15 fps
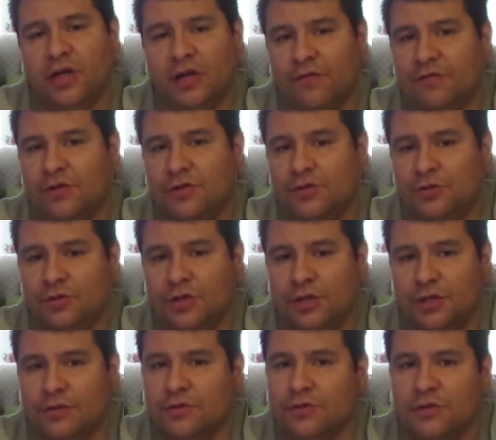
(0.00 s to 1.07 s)
every 2
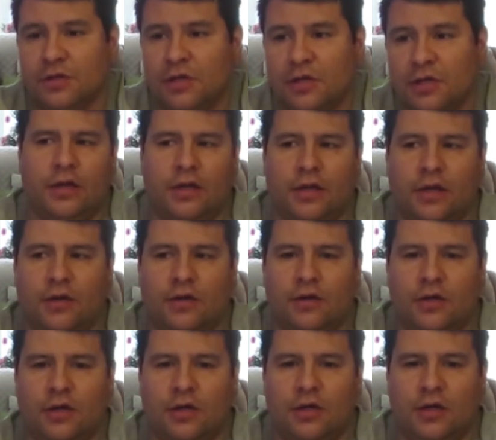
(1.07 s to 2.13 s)
years.
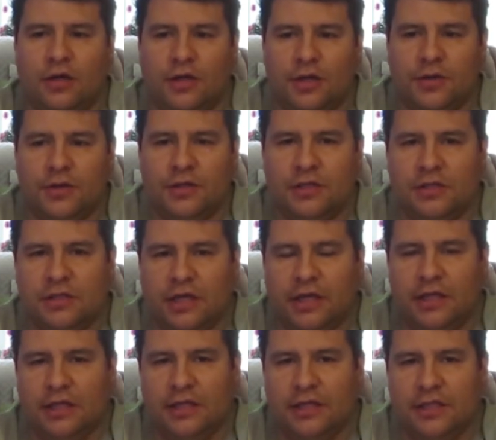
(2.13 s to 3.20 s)
Now, here is a
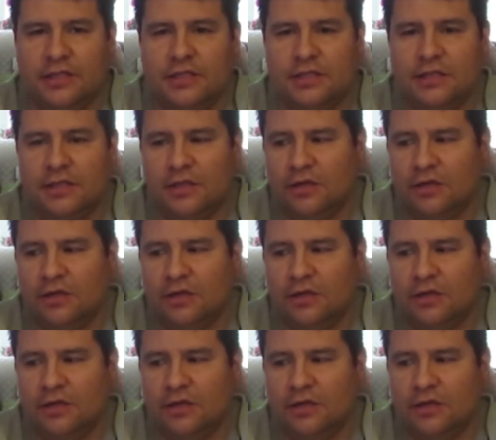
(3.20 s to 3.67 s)
list